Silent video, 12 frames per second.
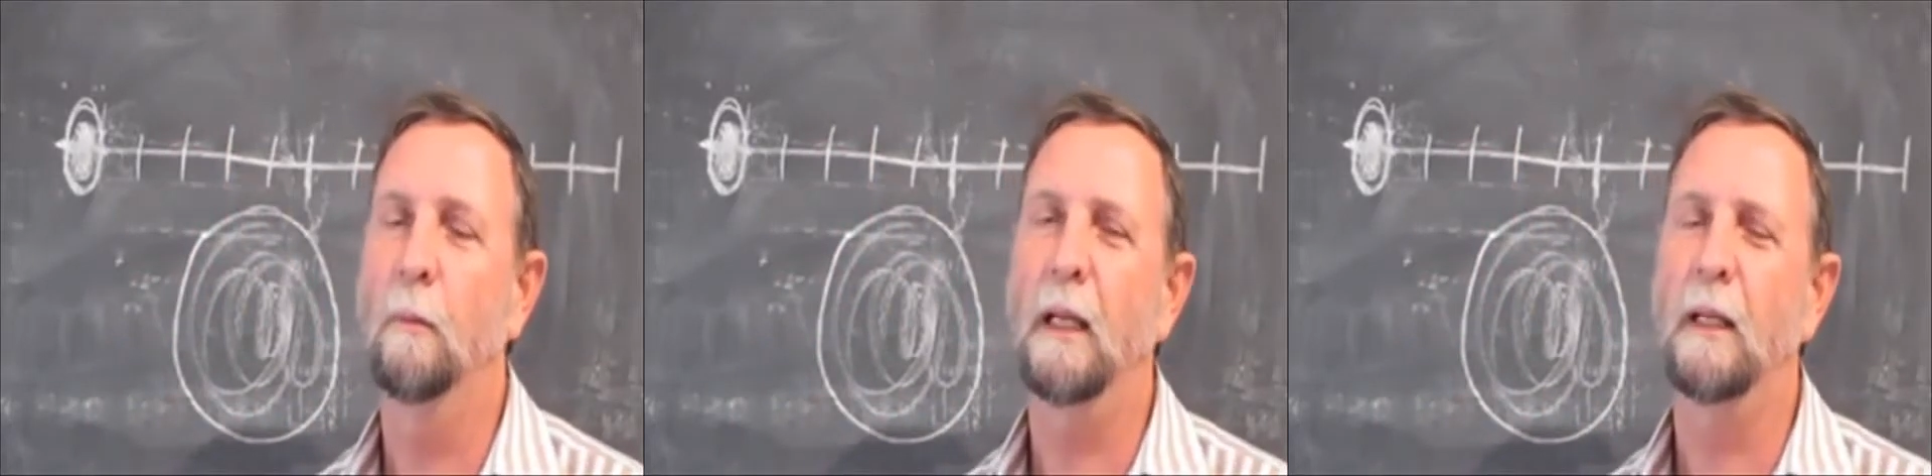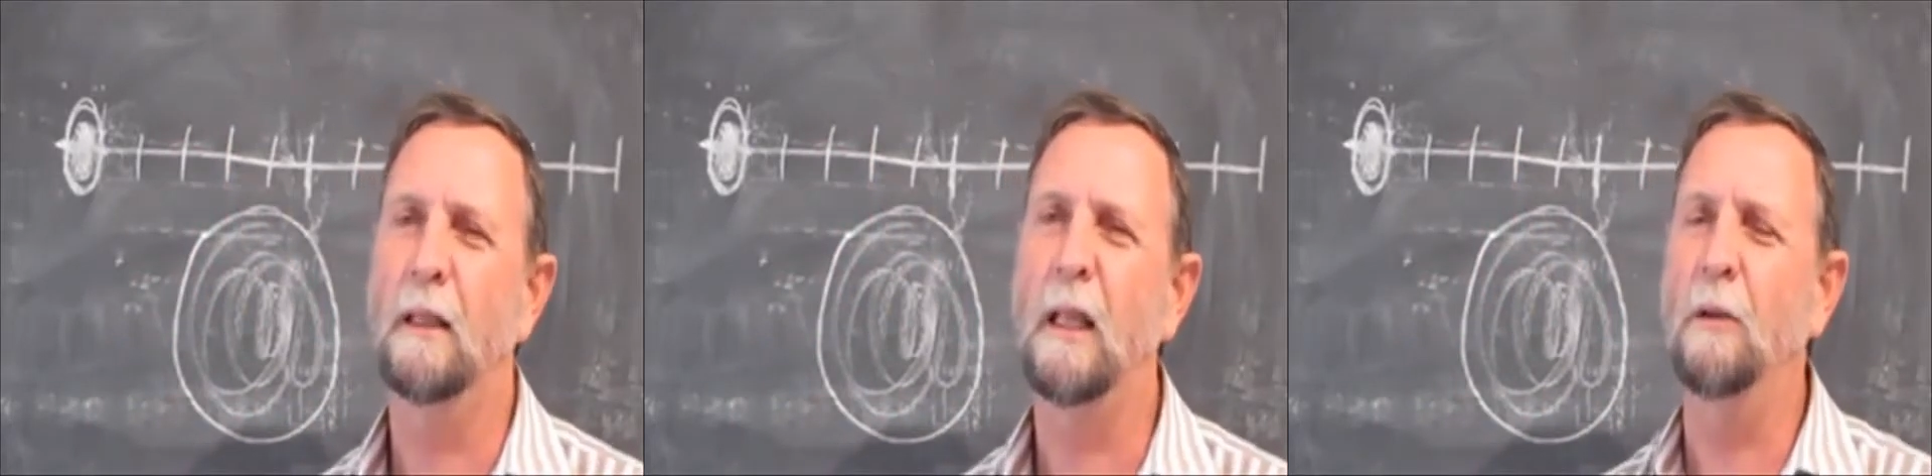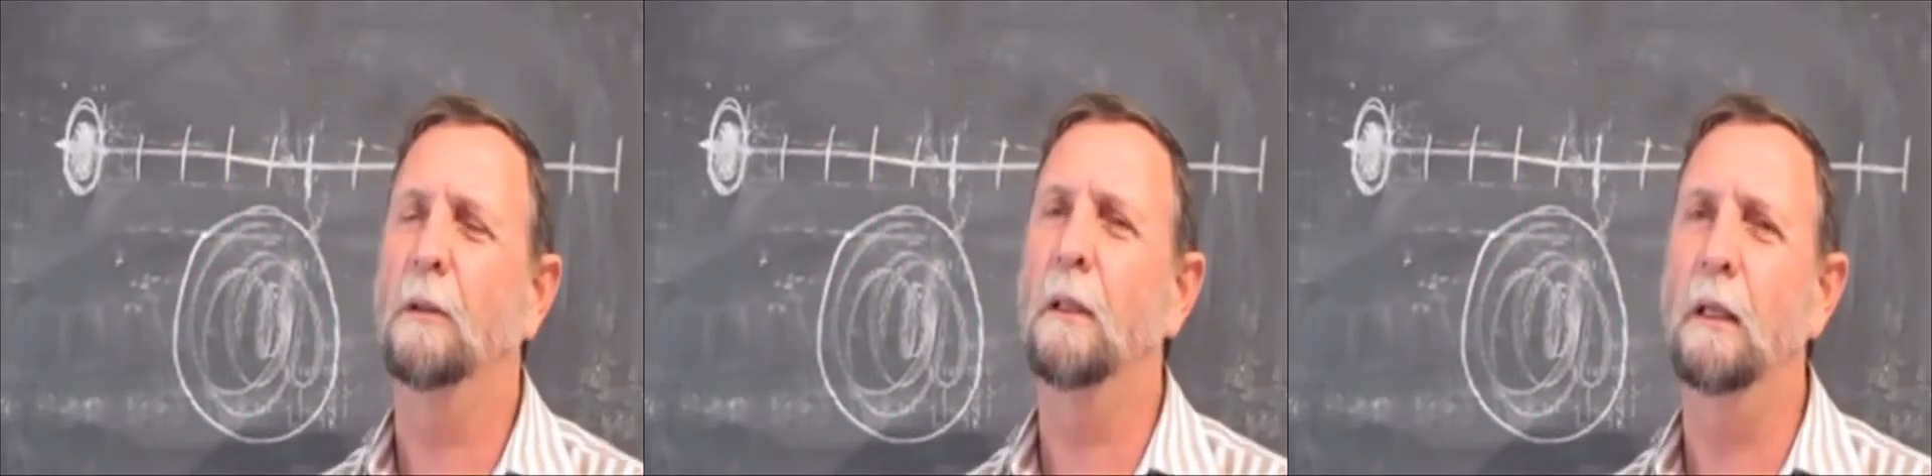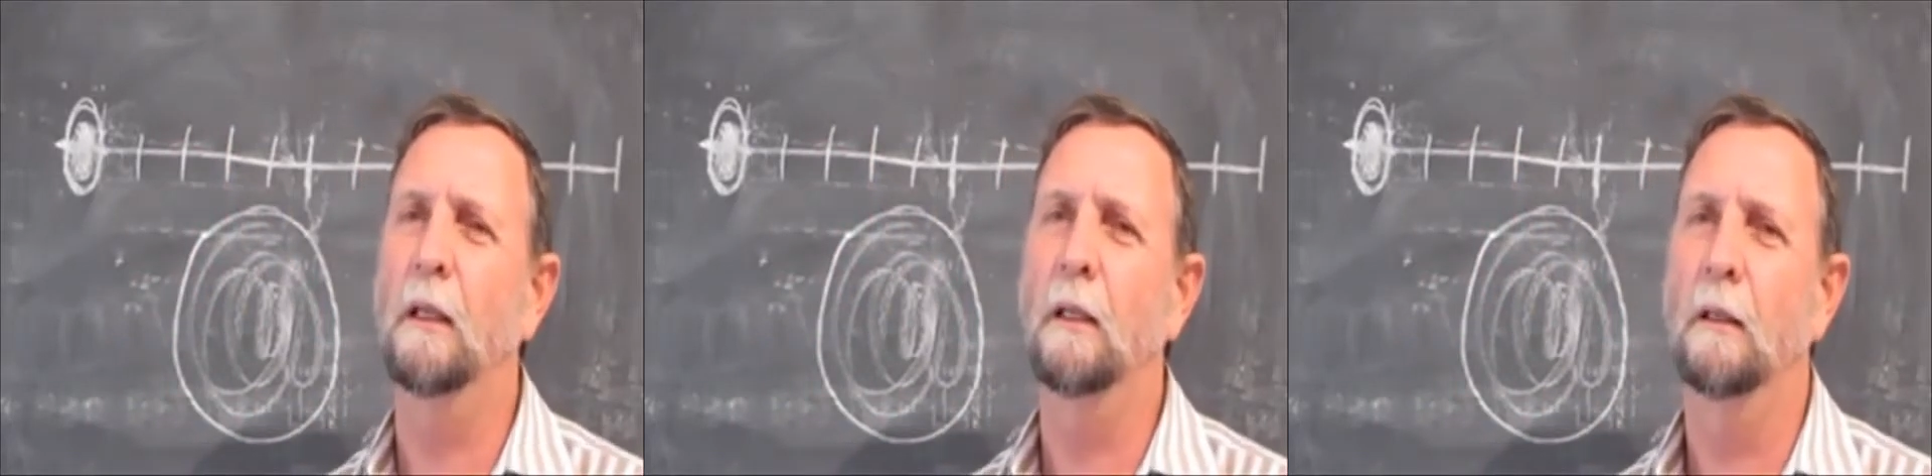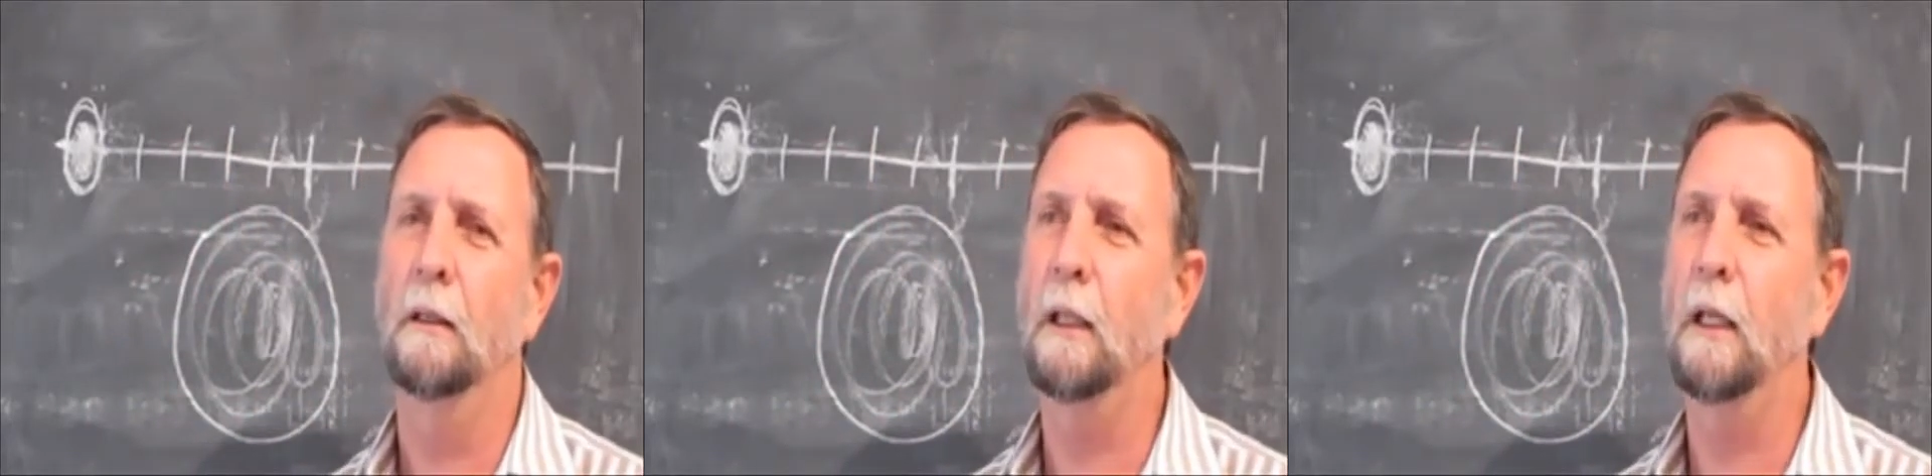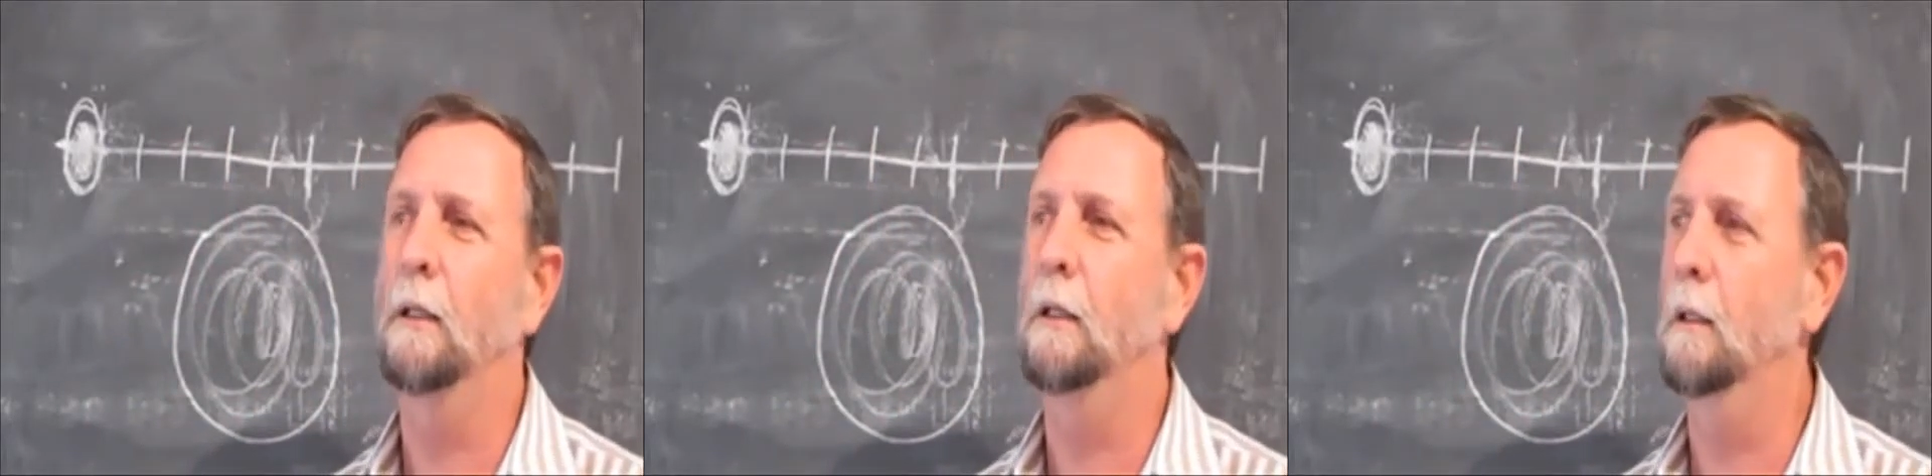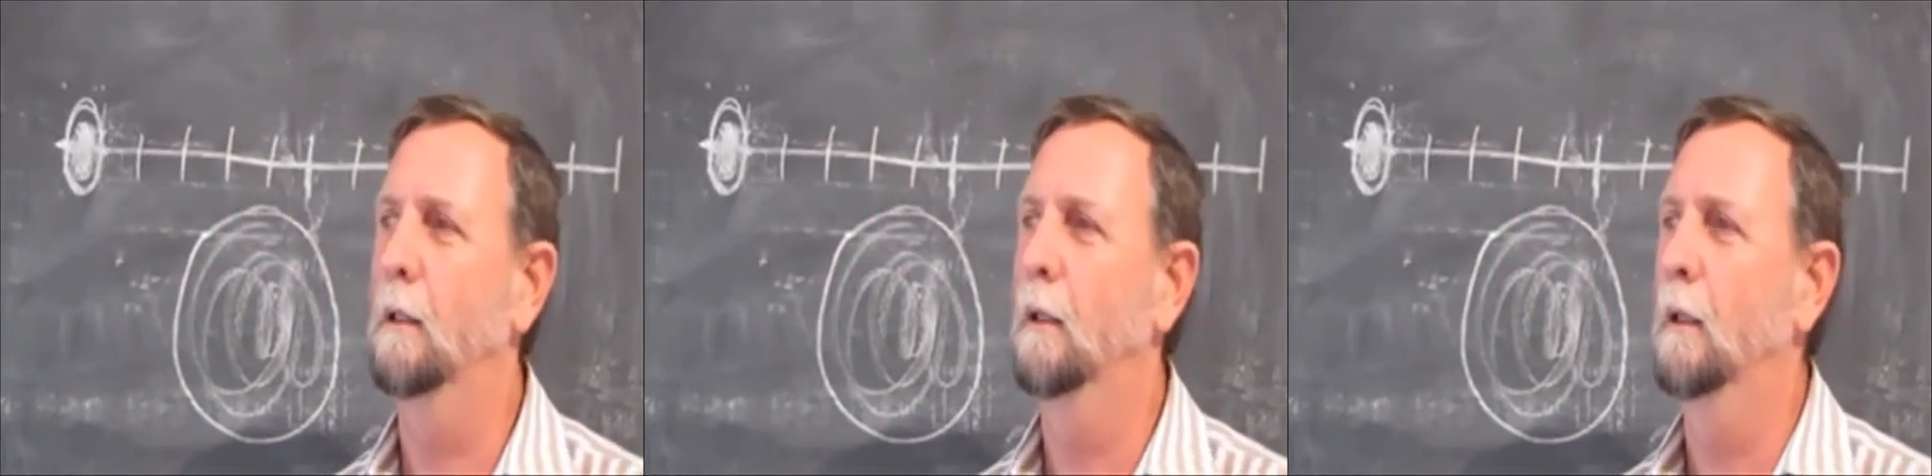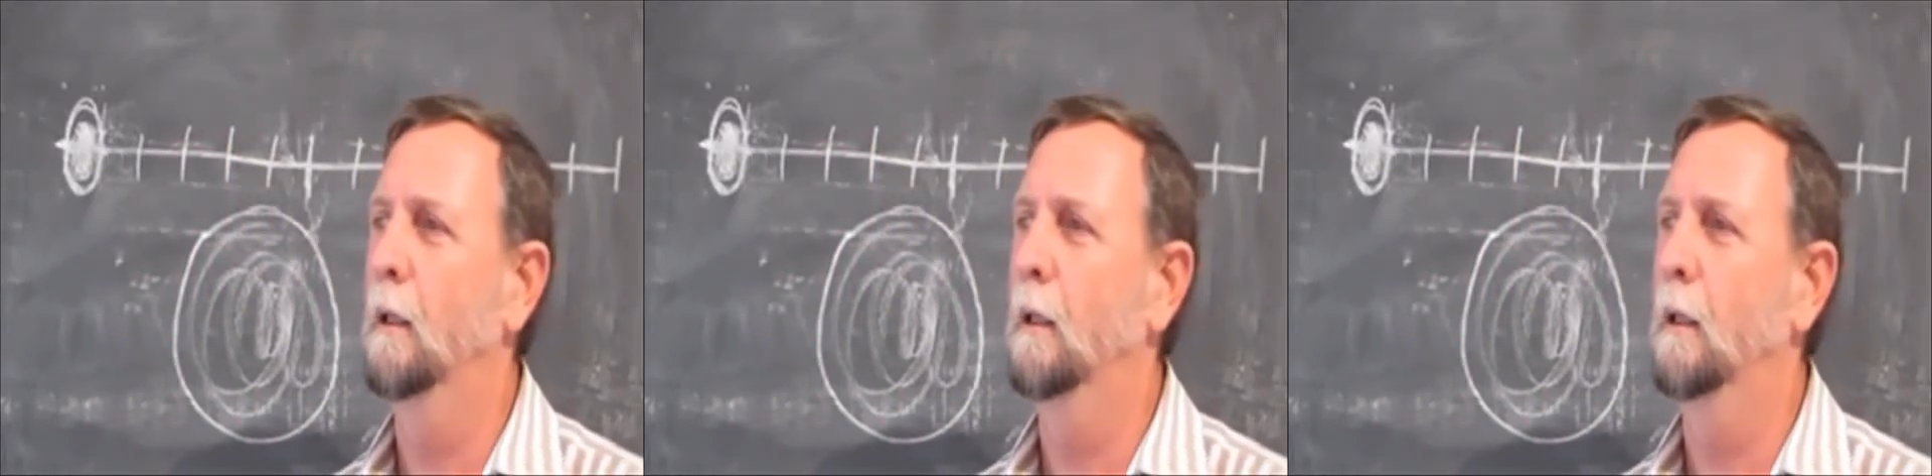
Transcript: will make totally sense.